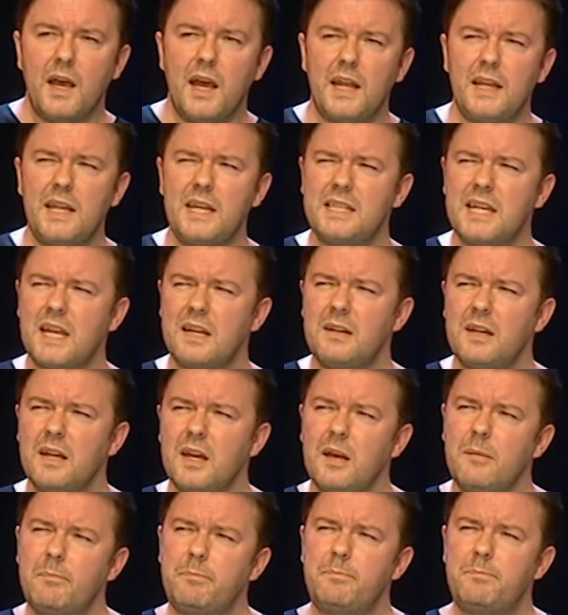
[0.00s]
And he said,
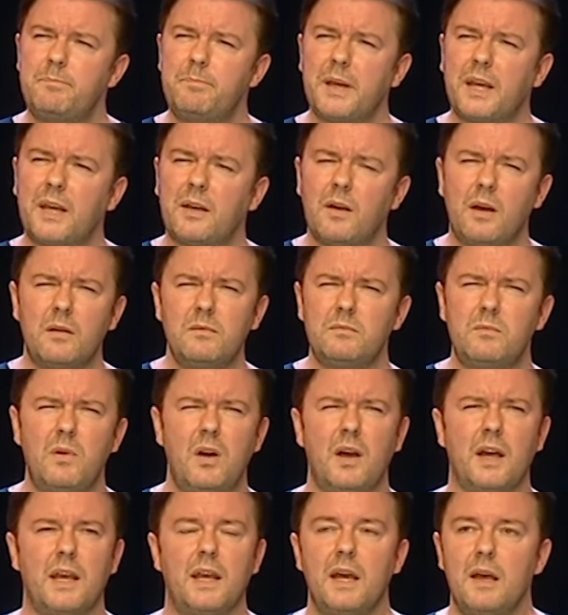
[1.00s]

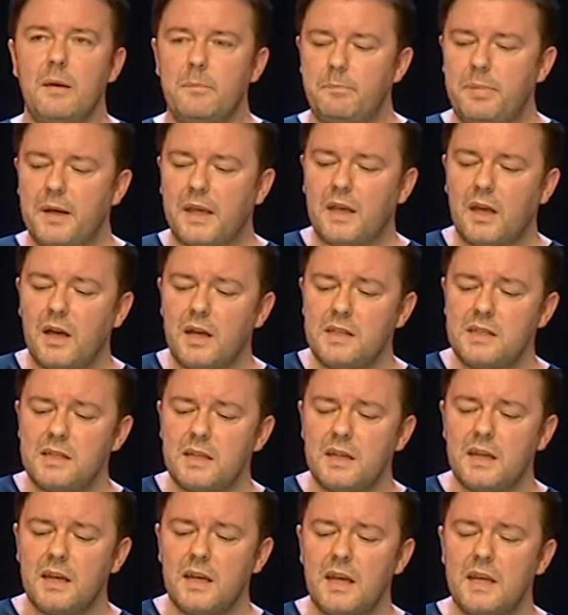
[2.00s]
why? Because,
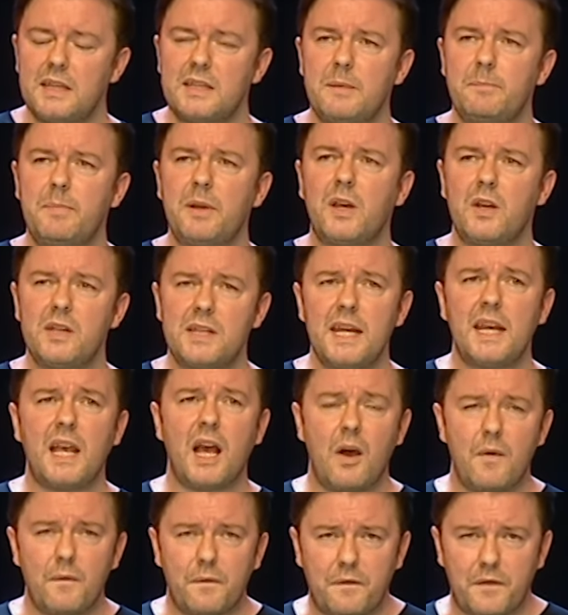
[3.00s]
he said, because it
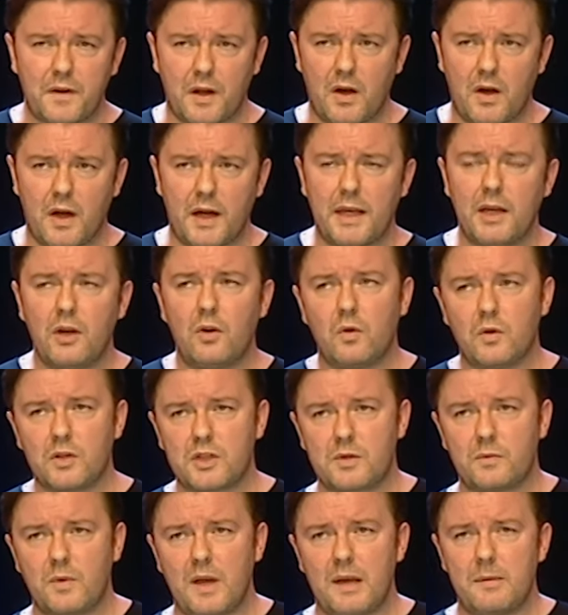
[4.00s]
can't fly or
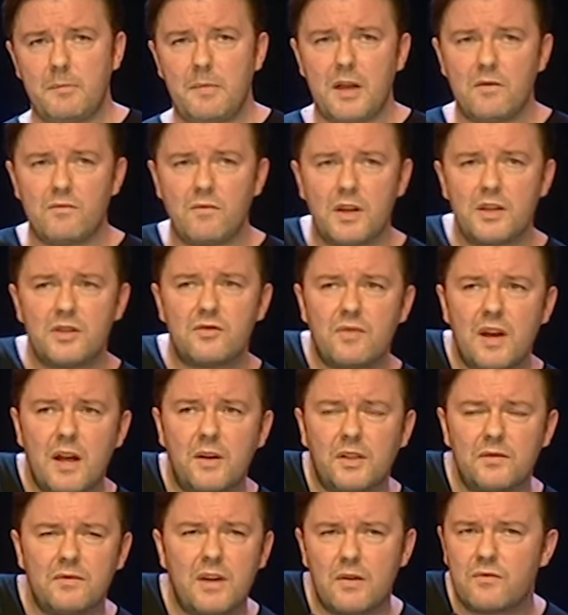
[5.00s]
swim, it runs
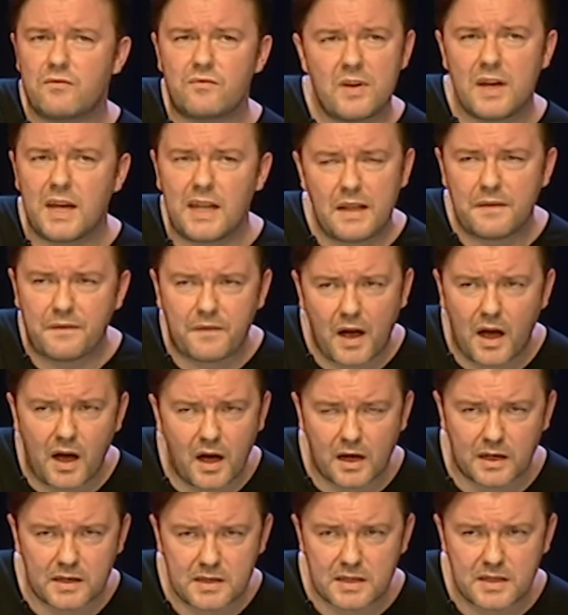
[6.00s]
round and round really
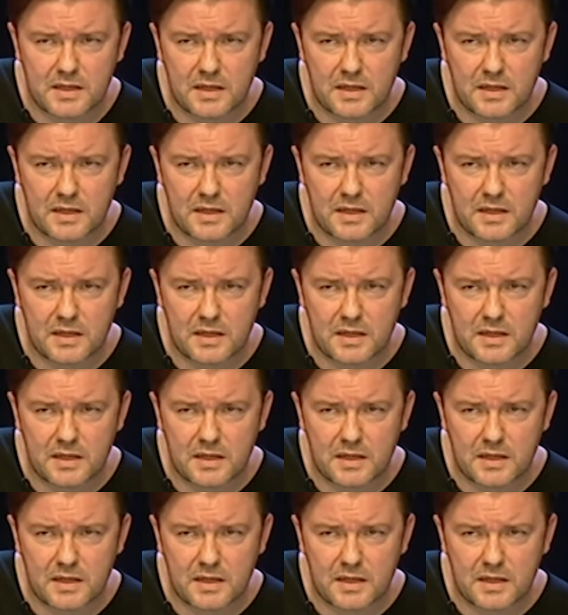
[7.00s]
fast.